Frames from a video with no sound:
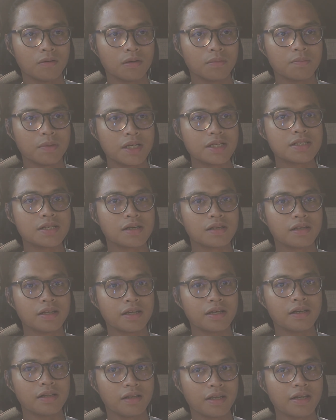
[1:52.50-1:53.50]
basically
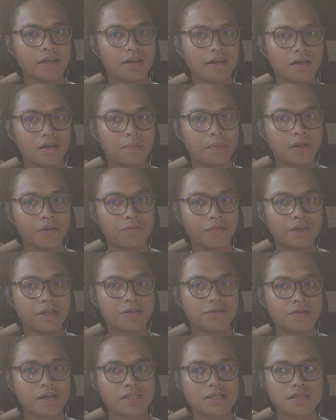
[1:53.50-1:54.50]
clean it up and
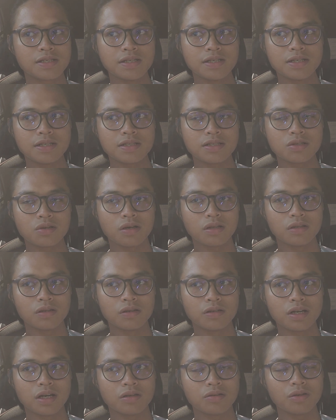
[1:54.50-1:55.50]
redress it. So I
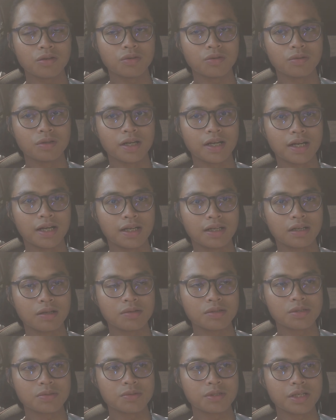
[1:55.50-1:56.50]
learned how to do that. That
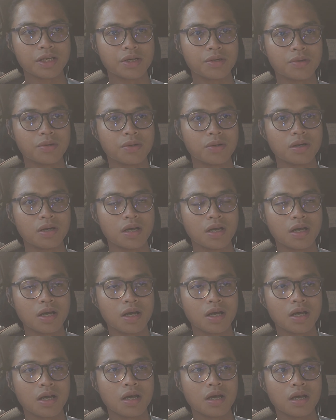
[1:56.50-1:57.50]
was really cool.
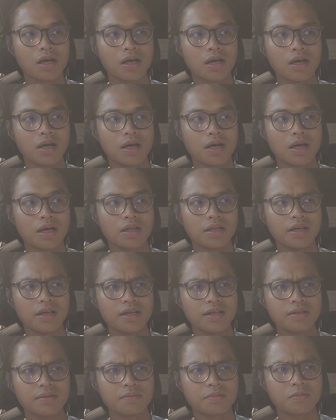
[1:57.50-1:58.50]

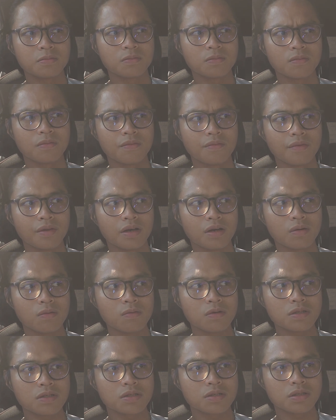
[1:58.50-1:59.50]
Yeah, that
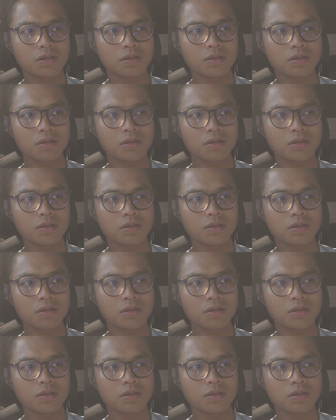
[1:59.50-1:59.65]
was